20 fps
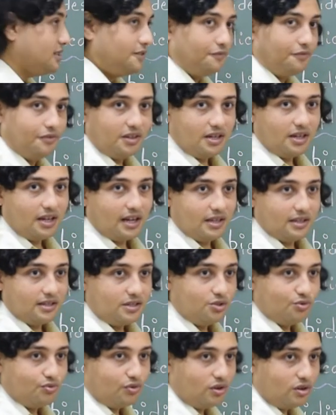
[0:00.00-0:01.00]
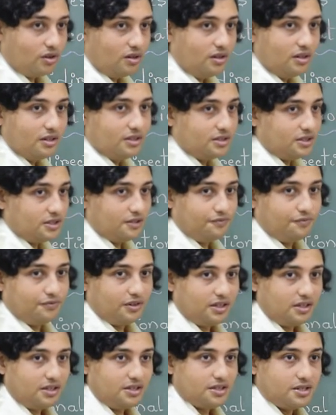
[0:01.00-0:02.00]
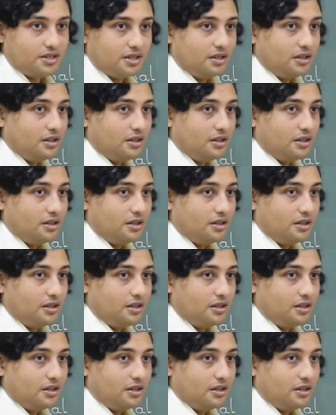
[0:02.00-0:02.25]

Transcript: different colors for different